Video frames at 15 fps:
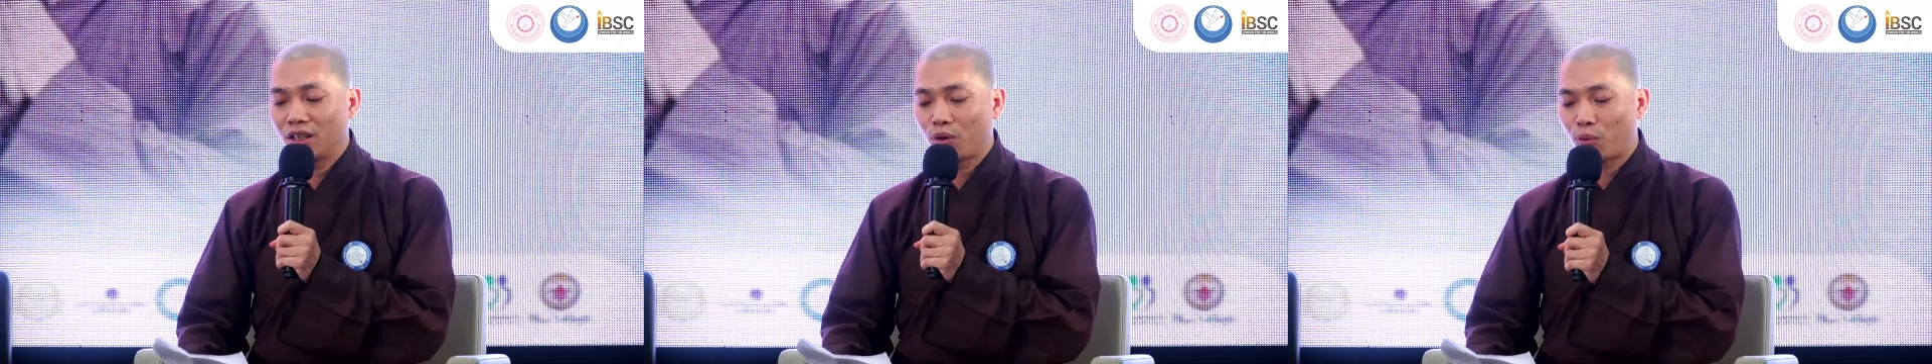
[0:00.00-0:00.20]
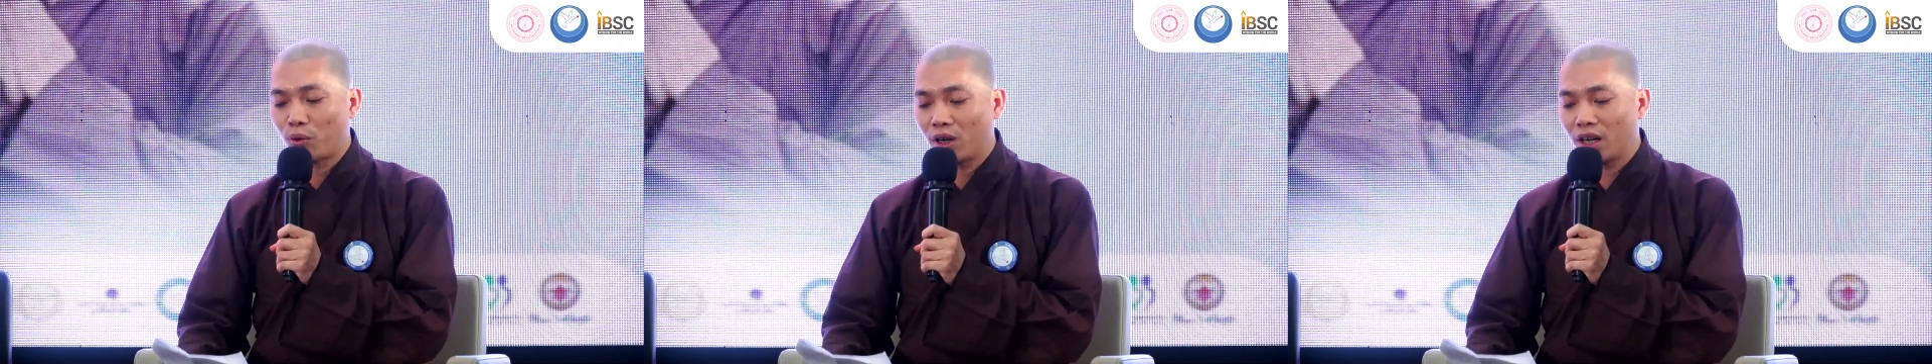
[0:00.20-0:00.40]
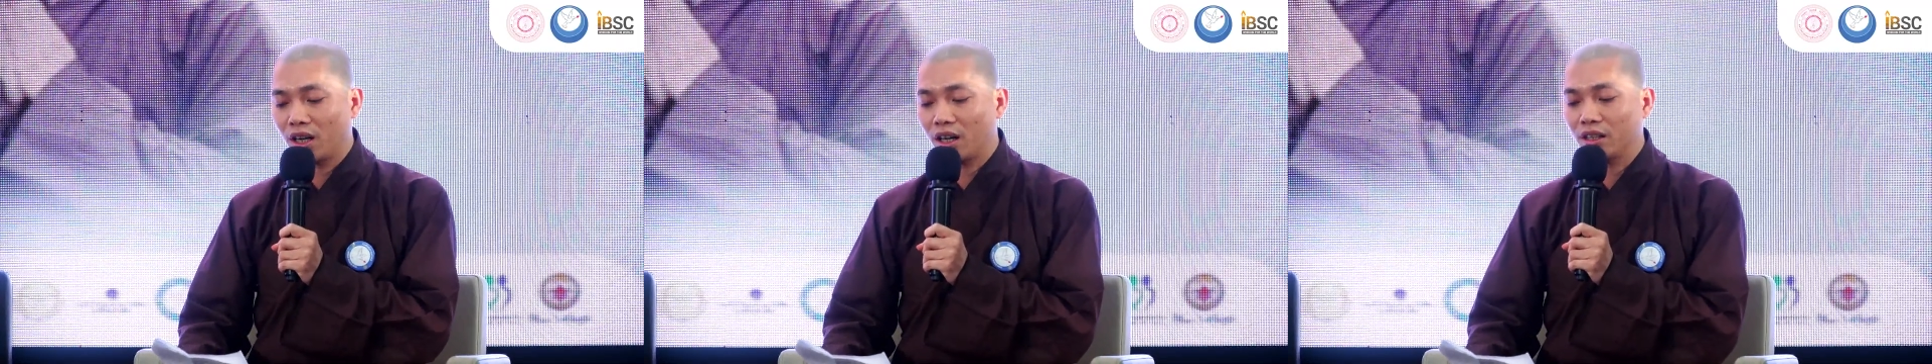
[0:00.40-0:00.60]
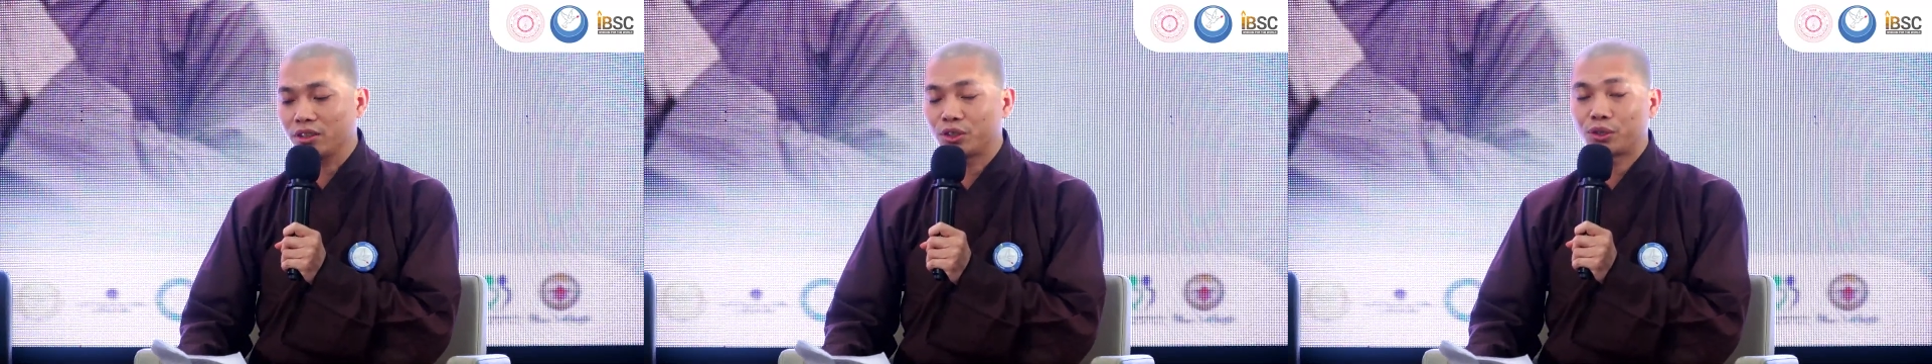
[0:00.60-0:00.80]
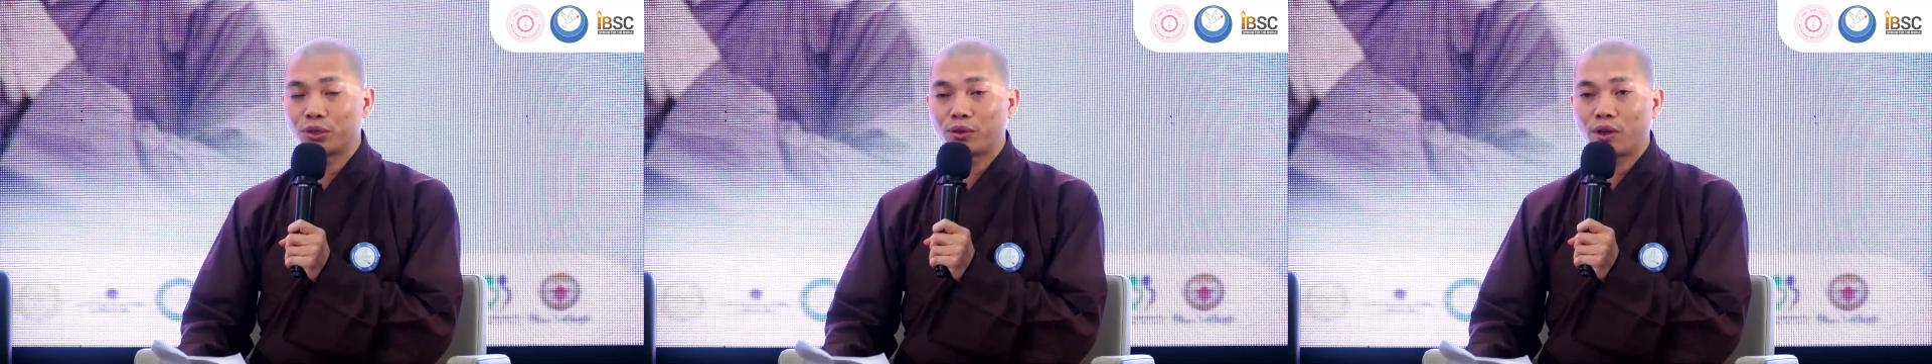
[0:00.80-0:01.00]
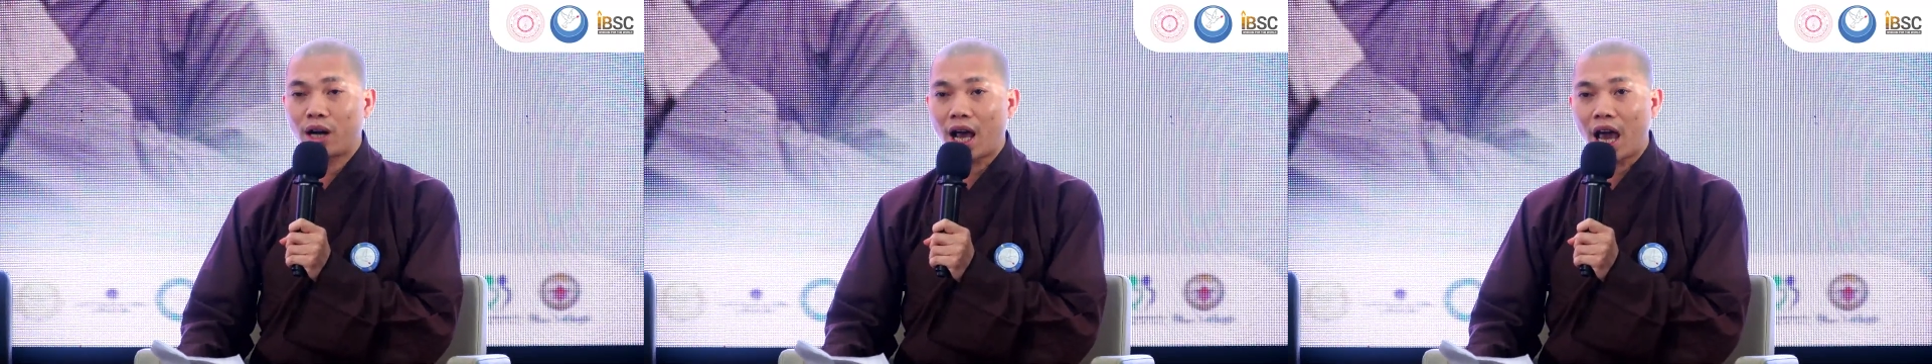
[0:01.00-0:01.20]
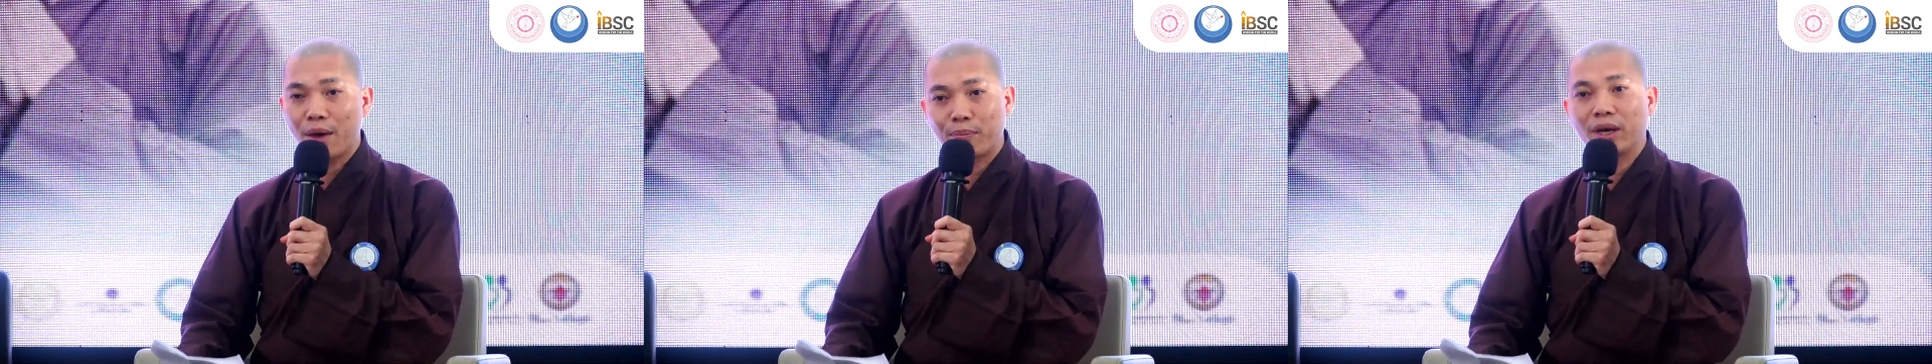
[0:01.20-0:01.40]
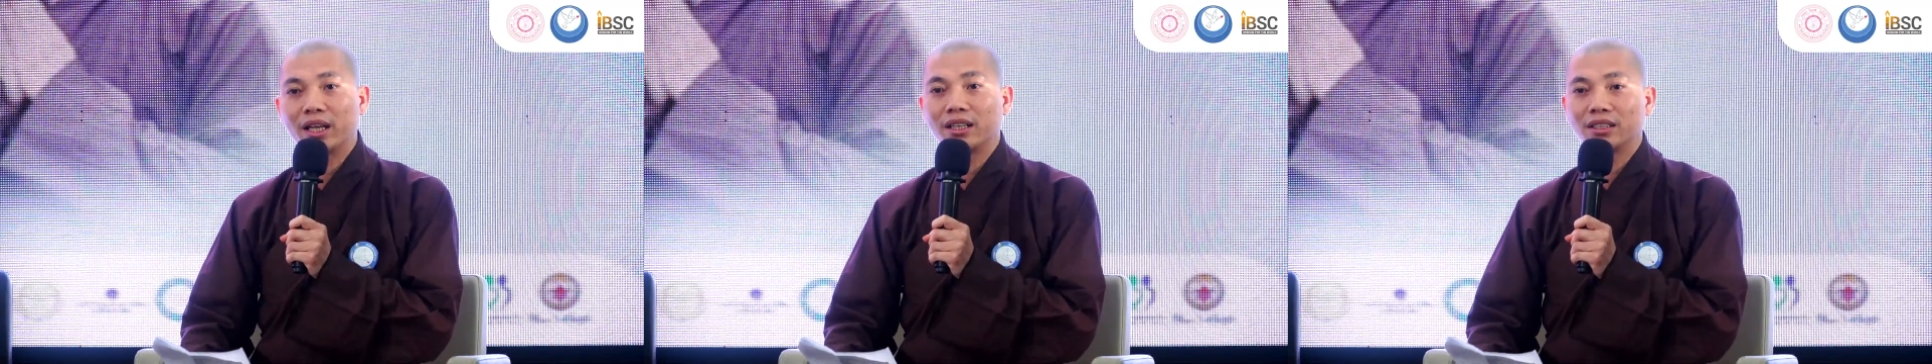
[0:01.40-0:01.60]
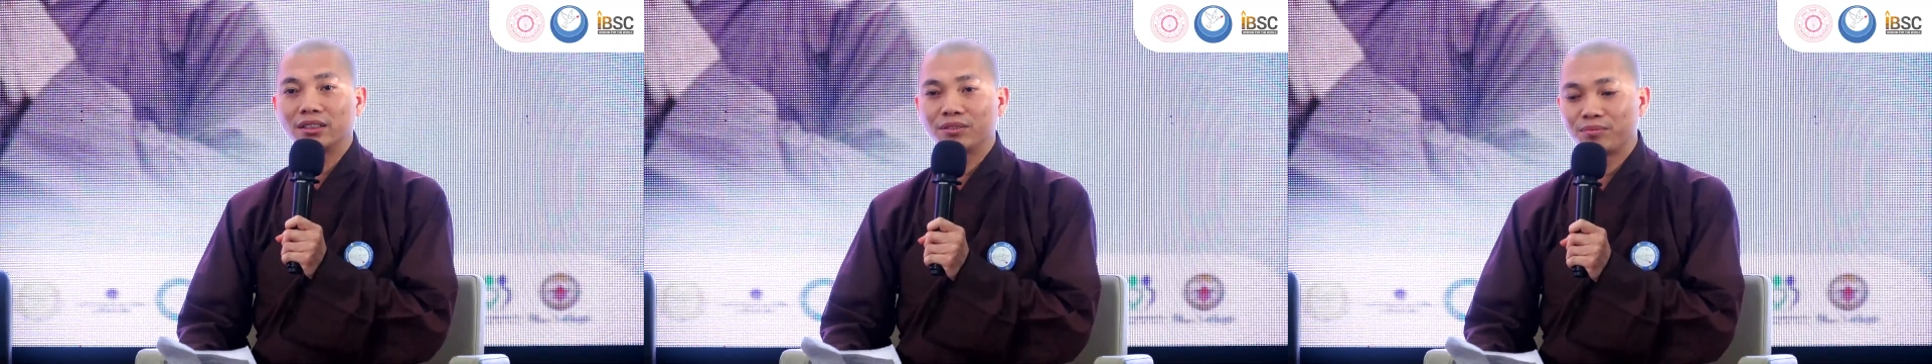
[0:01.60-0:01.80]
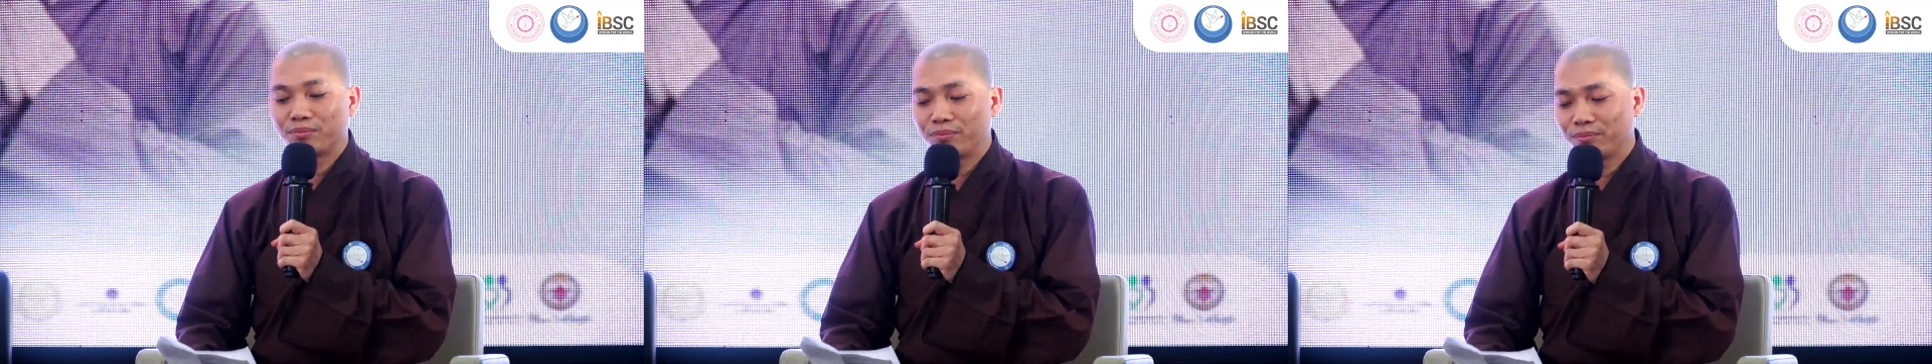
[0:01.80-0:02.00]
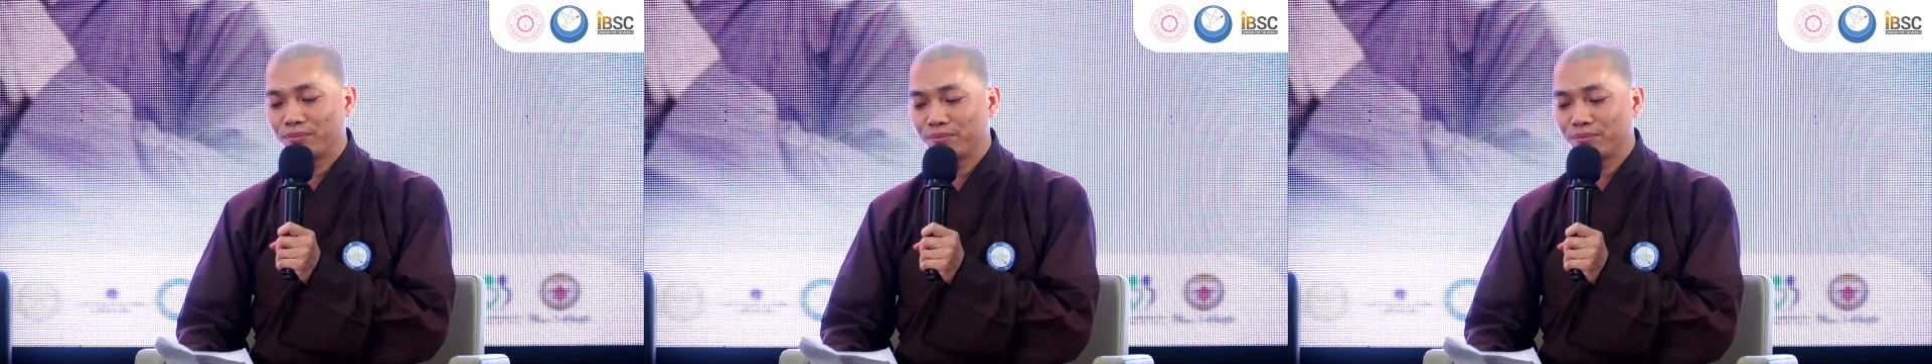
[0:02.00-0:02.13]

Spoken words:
the world to happen.